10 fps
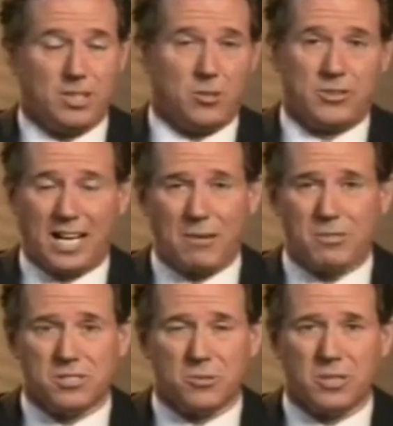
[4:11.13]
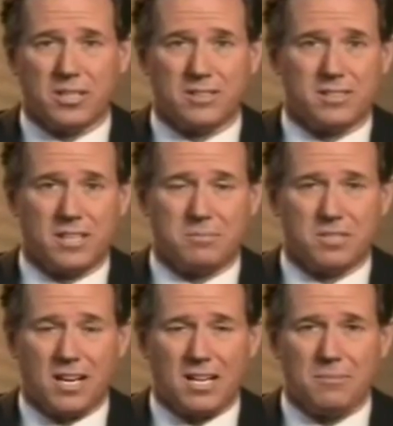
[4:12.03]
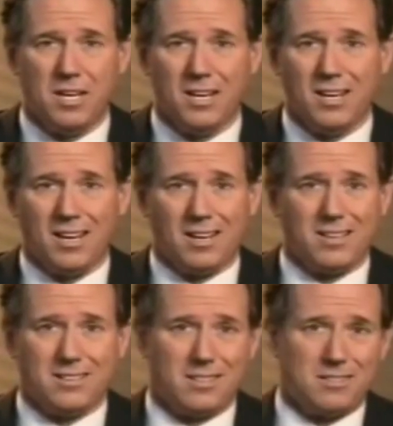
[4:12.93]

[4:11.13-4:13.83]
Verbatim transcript: you know that I was doing at the same time uh,